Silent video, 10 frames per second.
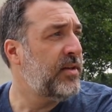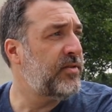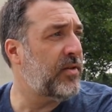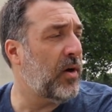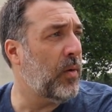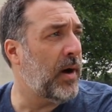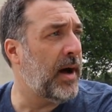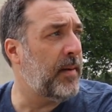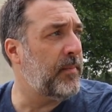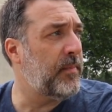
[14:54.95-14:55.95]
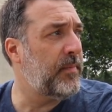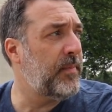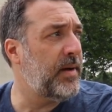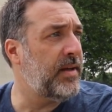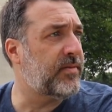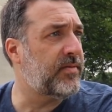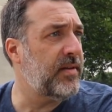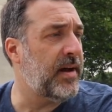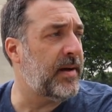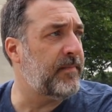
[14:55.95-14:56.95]
So
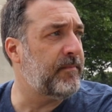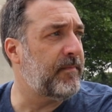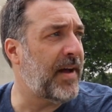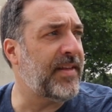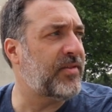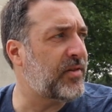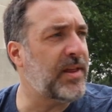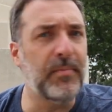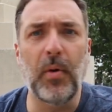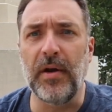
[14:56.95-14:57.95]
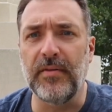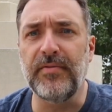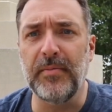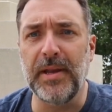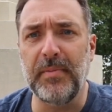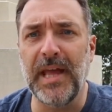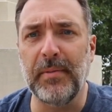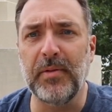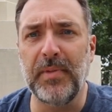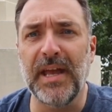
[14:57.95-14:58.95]
I think it's really important important for me to be
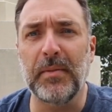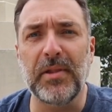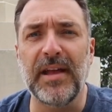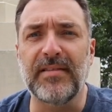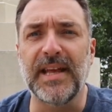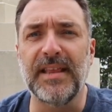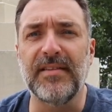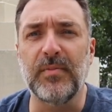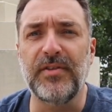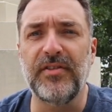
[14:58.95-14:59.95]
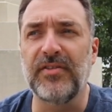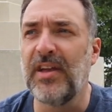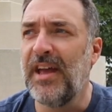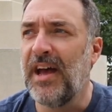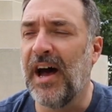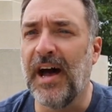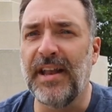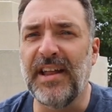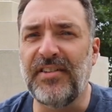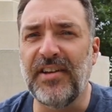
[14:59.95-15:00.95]
able to be at a place like this, which is
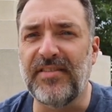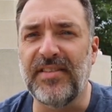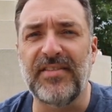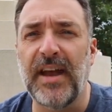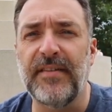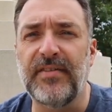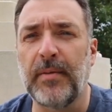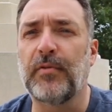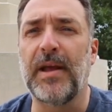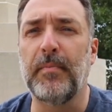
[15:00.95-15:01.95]
not just the site of some great